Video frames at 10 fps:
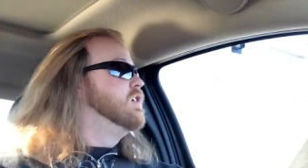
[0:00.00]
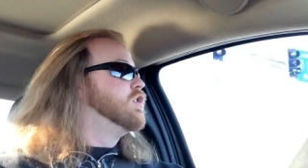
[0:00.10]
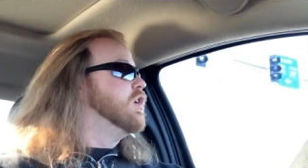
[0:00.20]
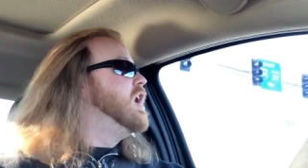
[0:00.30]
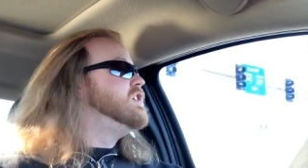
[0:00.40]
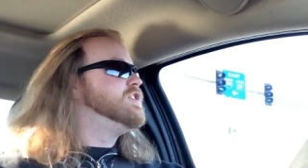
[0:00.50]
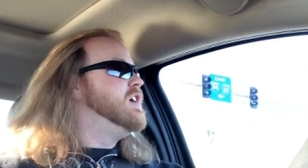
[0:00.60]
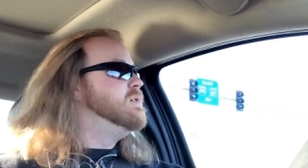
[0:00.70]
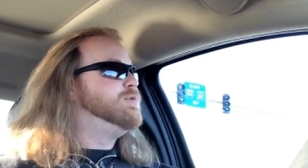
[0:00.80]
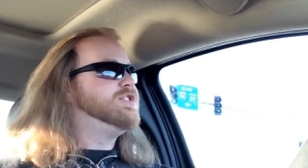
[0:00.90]
Christ
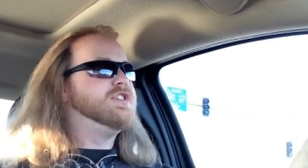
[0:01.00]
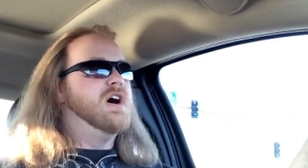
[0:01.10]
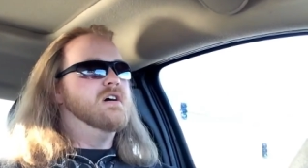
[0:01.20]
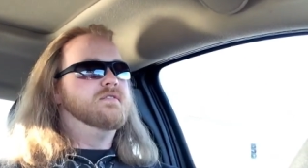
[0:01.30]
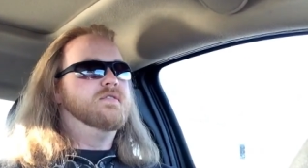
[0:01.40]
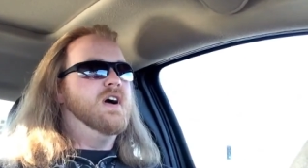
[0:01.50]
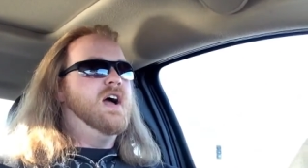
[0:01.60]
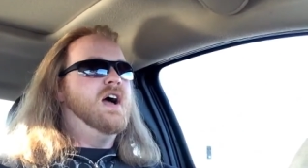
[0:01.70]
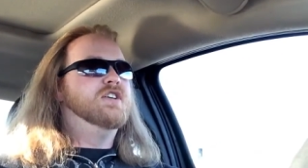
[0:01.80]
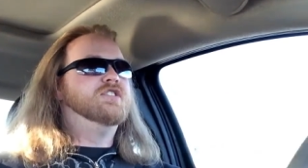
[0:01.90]
himself
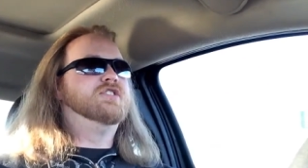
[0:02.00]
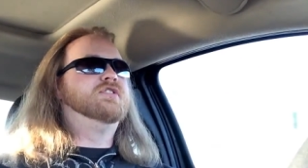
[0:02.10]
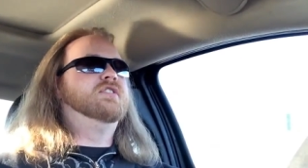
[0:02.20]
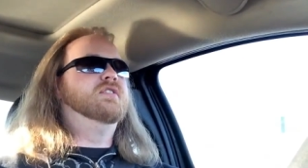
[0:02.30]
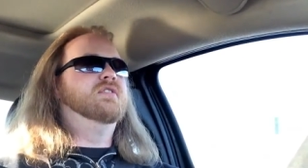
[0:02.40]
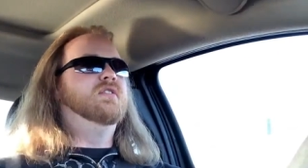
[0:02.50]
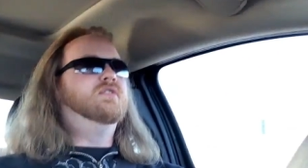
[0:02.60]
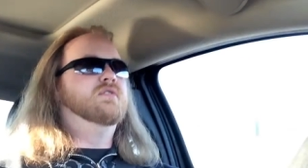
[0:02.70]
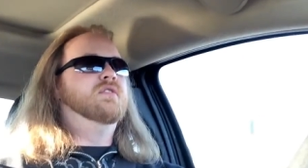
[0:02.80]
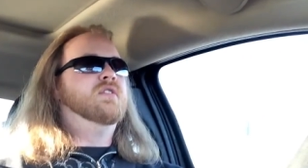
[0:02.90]
has
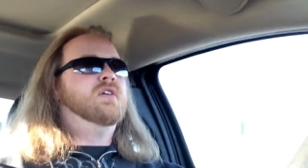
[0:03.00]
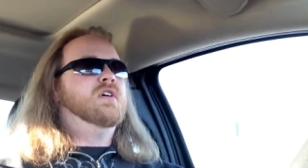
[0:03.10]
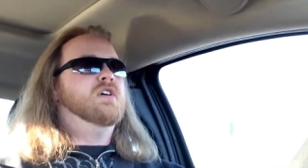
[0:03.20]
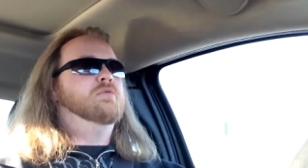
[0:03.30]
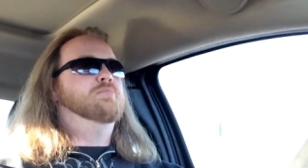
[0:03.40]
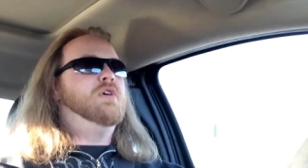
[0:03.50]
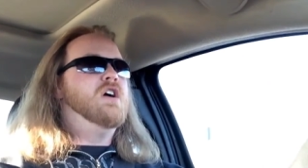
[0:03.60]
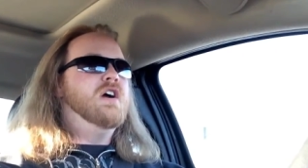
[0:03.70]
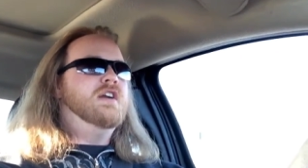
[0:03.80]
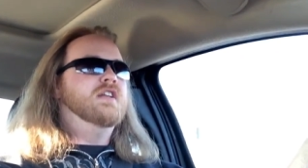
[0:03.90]

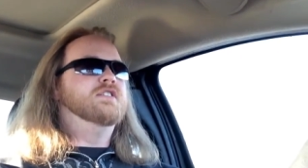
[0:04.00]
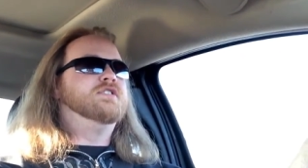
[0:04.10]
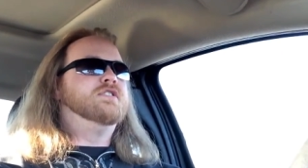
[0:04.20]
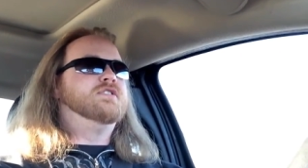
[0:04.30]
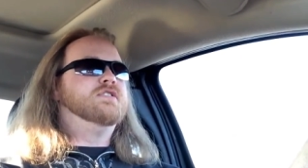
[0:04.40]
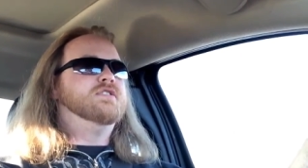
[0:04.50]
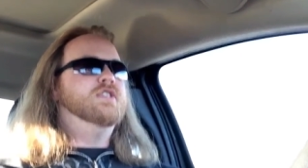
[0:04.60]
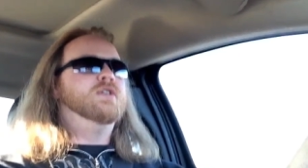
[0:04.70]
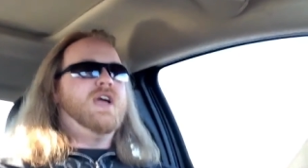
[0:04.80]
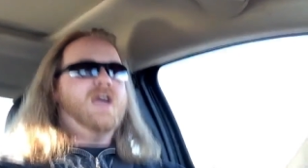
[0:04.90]
married
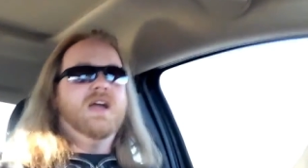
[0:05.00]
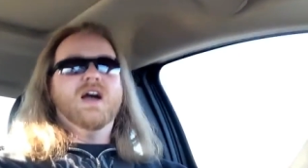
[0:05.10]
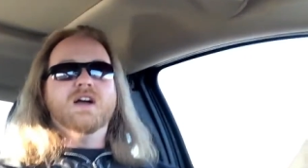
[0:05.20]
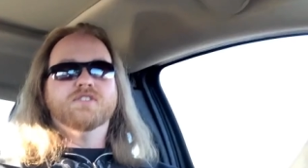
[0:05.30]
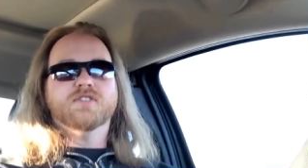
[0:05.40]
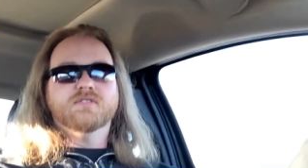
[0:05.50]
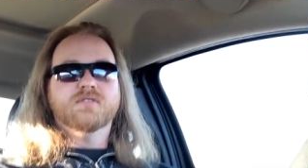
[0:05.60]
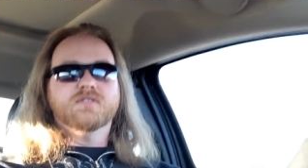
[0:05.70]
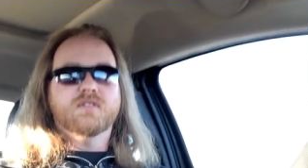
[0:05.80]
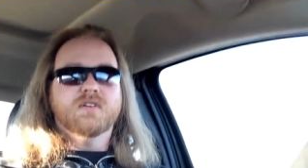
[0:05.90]
two gay guys
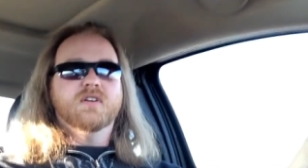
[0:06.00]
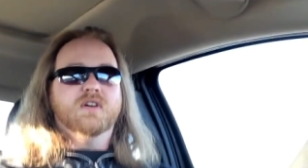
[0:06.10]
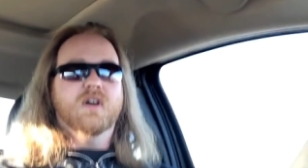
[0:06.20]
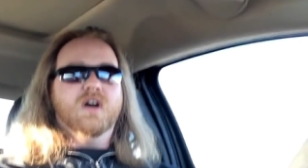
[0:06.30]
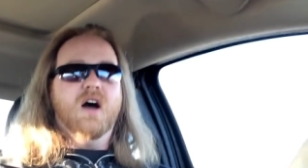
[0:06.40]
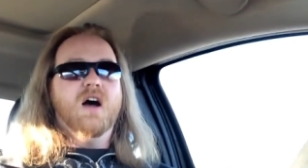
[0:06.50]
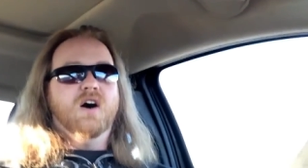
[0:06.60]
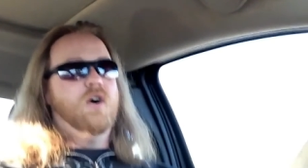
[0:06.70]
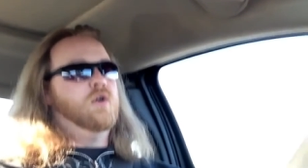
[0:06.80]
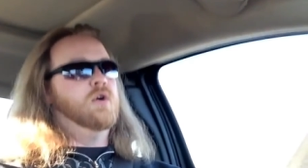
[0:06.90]

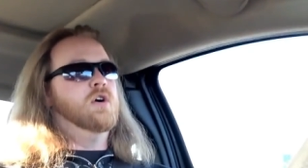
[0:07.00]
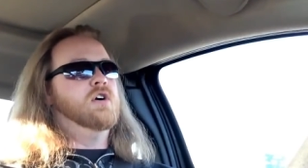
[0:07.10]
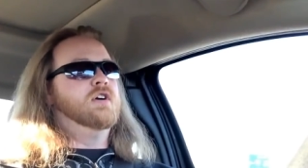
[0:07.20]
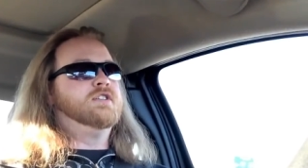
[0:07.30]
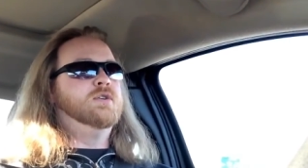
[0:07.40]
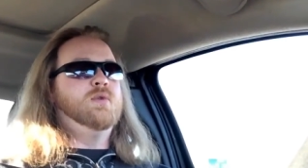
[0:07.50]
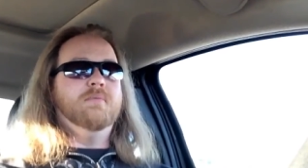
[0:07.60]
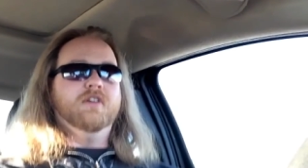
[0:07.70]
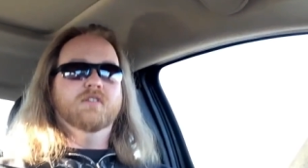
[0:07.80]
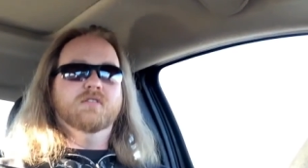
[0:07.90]
or two
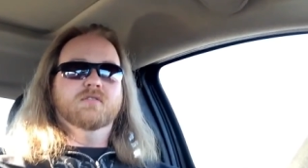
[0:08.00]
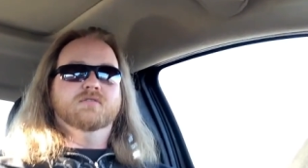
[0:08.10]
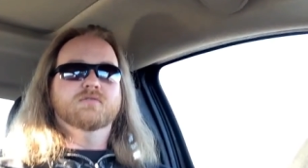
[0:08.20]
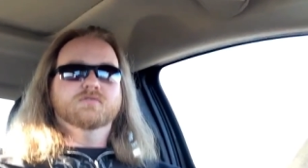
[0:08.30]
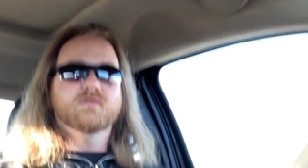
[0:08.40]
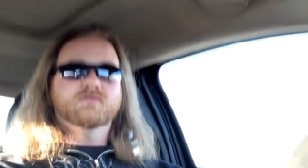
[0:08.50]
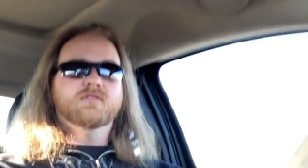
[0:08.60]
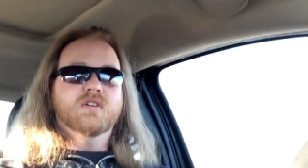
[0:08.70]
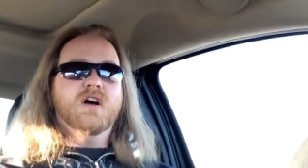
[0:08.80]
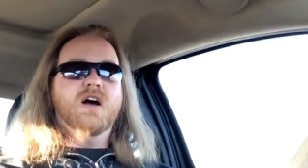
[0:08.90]
women.
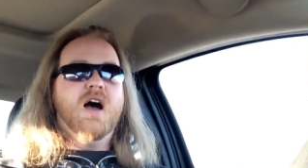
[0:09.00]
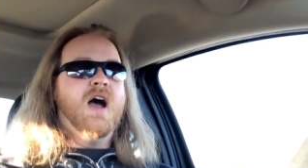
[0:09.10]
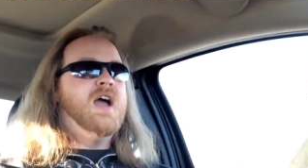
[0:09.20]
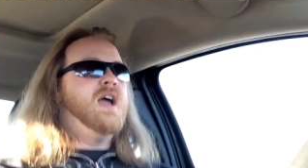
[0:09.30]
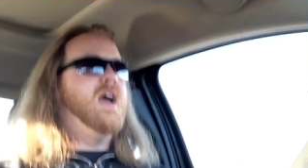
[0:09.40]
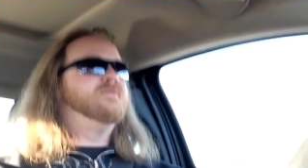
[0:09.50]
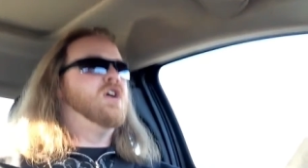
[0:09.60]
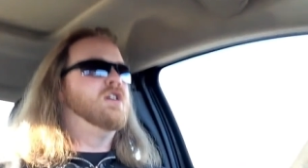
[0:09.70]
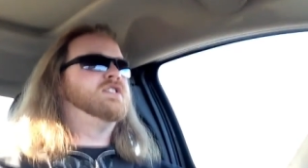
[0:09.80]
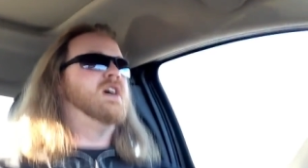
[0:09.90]
I have a
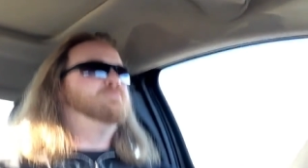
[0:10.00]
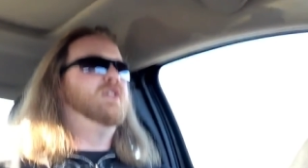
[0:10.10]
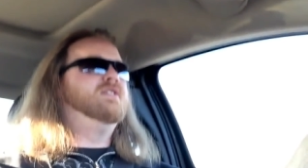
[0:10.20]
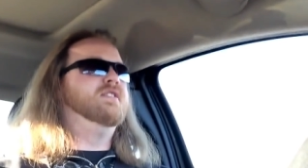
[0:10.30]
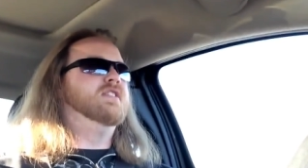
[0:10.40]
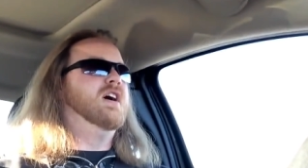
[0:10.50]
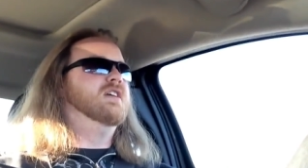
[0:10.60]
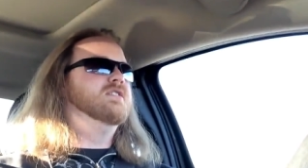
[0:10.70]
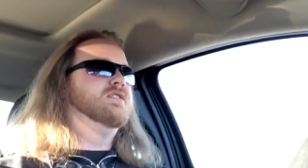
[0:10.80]
hard time believing that.